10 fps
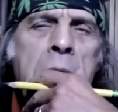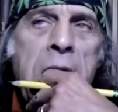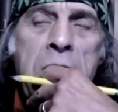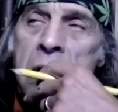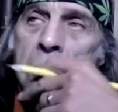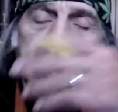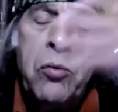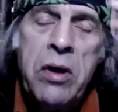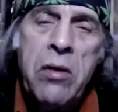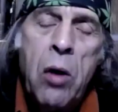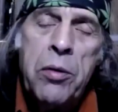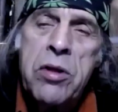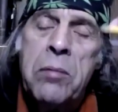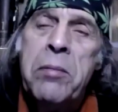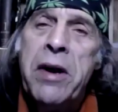Actually, we, we always
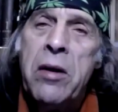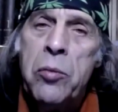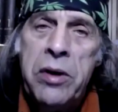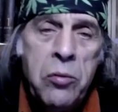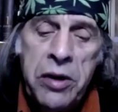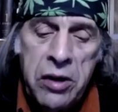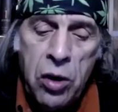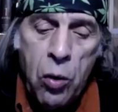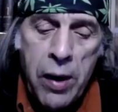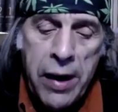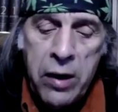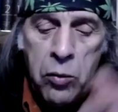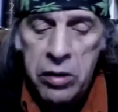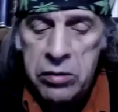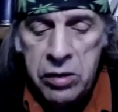admitted we, we didn't know why it
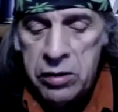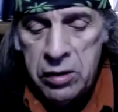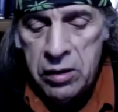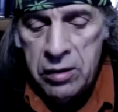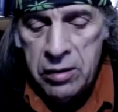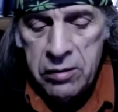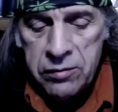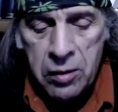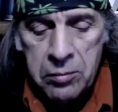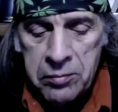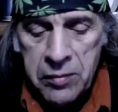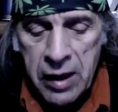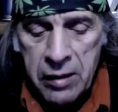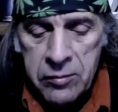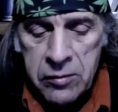worked from
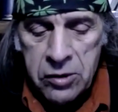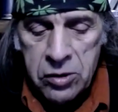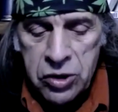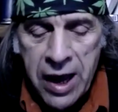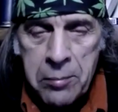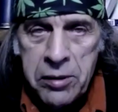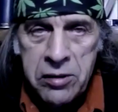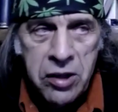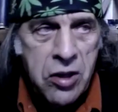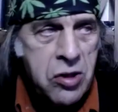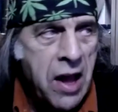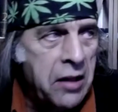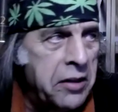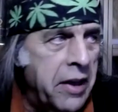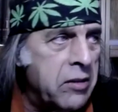Jean Baptiste
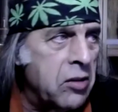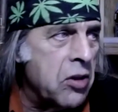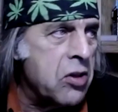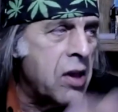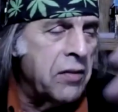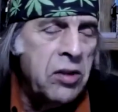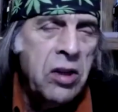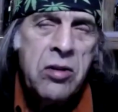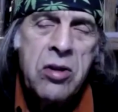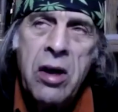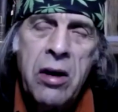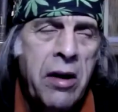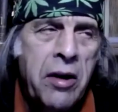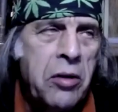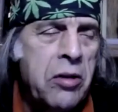Alliette in the
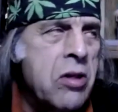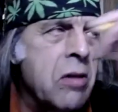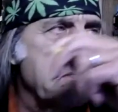1700s